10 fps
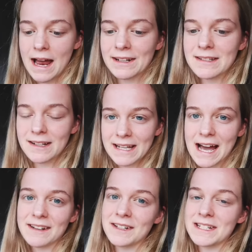and I suddenly
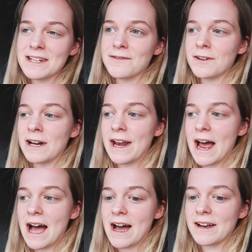had an idea for it
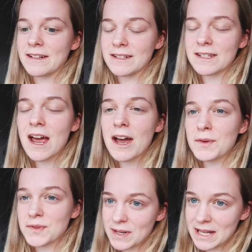and
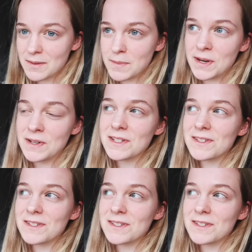was really in the mood,